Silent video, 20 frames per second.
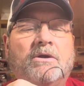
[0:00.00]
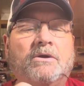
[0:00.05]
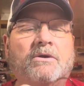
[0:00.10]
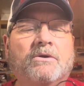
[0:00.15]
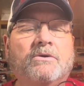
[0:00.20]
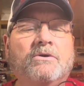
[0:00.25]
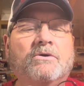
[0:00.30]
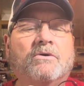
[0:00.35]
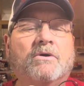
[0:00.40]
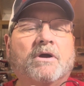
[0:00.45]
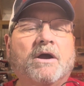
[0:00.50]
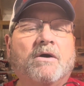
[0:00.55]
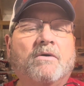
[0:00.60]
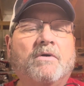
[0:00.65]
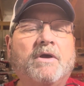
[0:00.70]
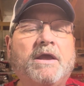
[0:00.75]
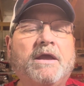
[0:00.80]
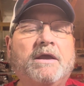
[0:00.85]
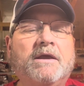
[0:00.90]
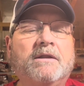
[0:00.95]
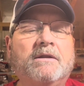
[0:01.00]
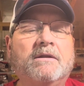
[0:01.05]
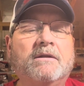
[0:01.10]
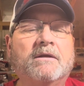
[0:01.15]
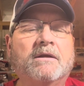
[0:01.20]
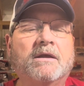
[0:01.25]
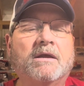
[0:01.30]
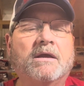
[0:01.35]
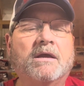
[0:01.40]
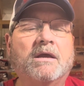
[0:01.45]
you'll go in,
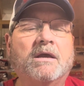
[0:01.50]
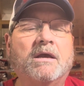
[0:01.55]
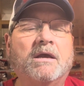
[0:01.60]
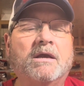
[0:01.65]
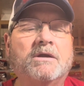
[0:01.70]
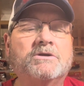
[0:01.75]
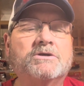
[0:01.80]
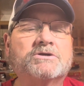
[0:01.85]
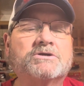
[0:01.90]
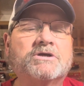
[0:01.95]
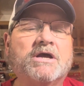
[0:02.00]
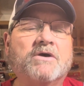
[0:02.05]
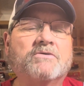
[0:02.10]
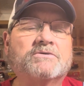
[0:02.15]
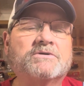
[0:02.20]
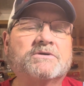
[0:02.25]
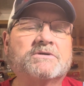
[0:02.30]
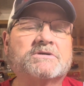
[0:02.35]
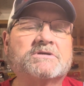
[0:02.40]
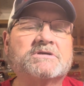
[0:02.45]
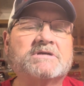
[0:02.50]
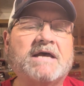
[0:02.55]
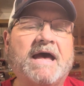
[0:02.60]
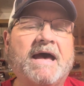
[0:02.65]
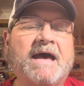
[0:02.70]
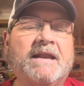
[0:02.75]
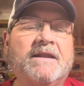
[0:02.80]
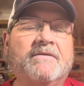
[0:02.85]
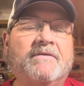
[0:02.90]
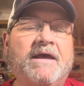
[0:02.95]
just go to the
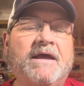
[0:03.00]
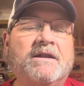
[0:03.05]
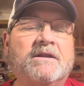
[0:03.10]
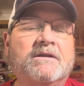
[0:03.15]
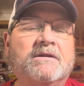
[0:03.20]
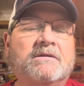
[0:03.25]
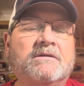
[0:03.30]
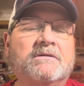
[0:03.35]
side of that